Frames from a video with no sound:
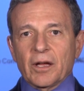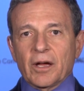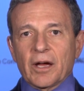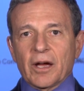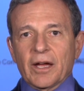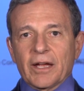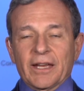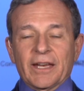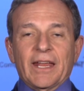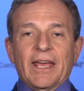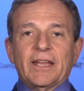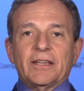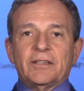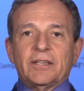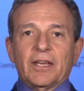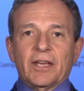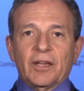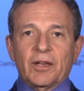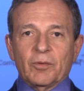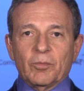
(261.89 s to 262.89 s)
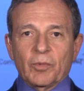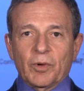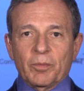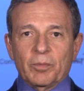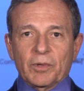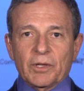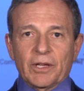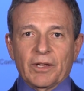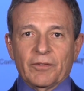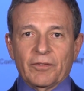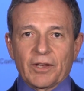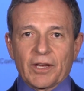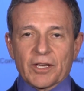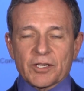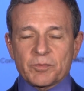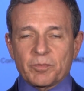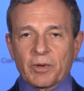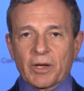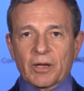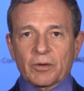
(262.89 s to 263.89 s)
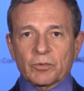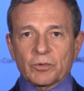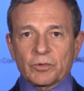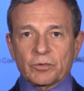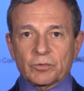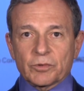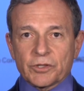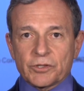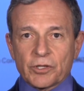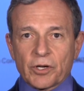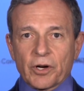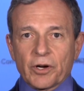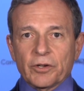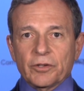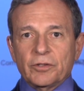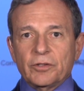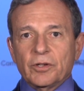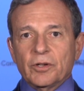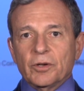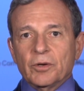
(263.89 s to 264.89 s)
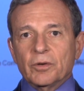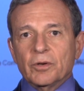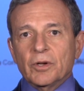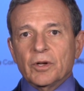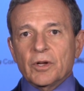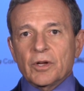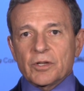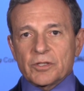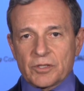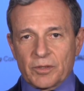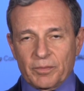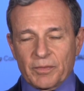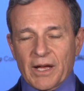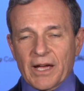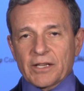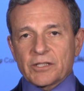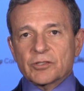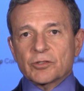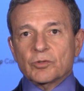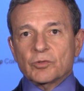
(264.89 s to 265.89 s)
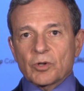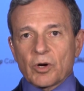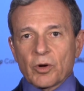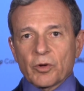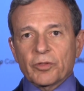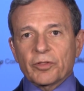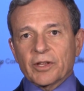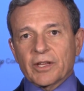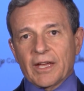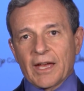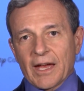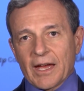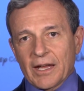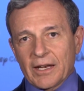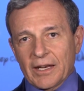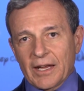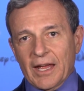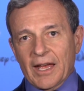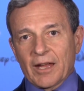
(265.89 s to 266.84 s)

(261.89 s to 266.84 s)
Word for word: Uh, in 18, we believe ESPN will return to some nice growth again,